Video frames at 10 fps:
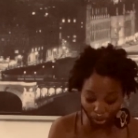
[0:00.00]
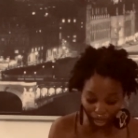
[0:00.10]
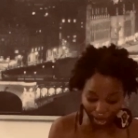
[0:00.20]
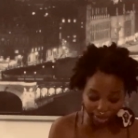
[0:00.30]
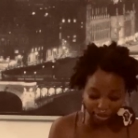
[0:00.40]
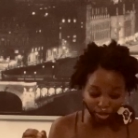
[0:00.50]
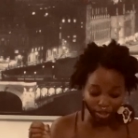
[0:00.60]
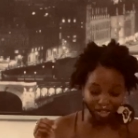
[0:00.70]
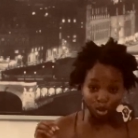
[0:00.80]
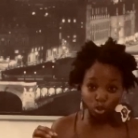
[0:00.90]
behind,
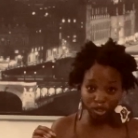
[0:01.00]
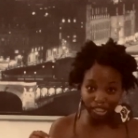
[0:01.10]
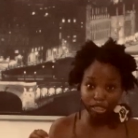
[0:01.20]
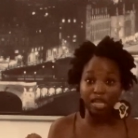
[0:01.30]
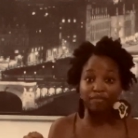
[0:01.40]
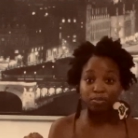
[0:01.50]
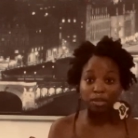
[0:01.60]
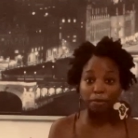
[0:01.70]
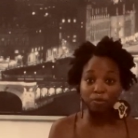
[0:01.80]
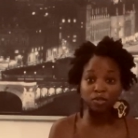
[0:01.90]
27
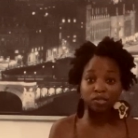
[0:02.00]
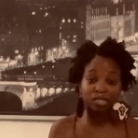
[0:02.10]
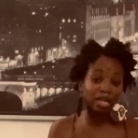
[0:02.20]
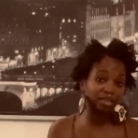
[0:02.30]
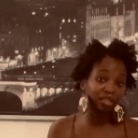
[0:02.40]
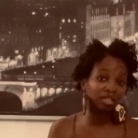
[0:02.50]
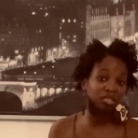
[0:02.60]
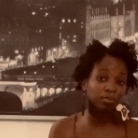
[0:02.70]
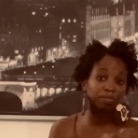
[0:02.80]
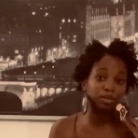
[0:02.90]
people saying that they
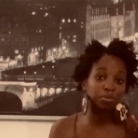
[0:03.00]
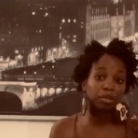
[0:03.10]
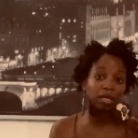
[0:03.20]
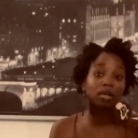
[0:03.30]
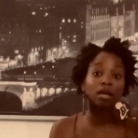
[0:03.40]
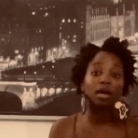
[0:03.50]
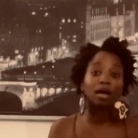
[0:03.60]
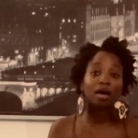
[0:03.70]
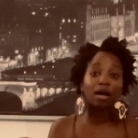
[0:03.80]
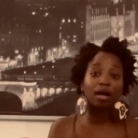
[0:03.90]
spent between
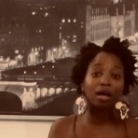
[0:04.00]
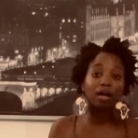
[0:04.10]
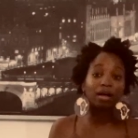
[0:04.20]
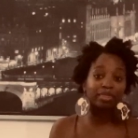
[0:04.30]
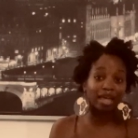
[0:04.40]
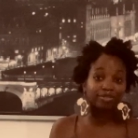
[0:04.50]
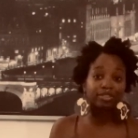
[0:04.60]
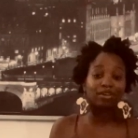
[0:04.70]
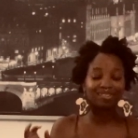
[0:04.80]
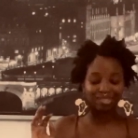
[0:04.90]
$1,000 and
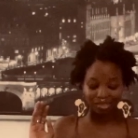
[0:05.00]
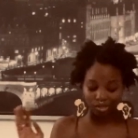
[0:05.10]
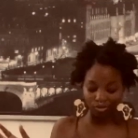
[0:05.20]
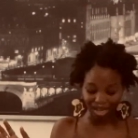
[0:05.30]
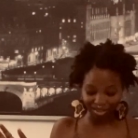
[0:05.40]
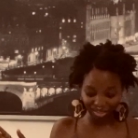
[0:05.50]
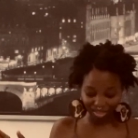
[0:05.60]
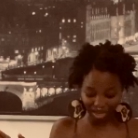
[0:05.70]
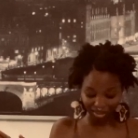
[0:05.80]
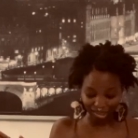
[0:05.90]

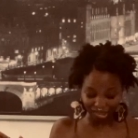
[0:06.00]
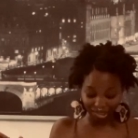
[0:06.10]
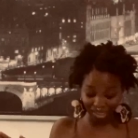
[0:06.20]
$2,000,